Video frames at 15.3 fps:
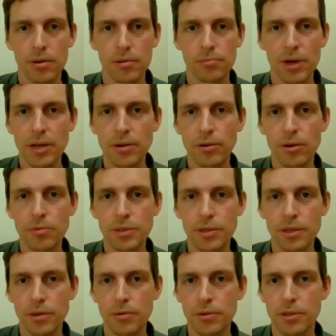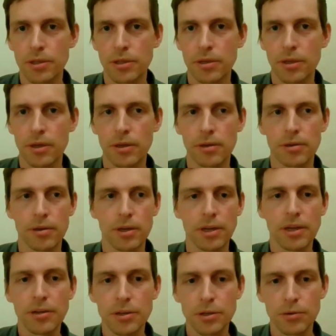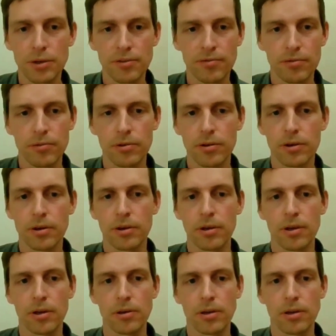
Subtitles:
Microbes are used in industry for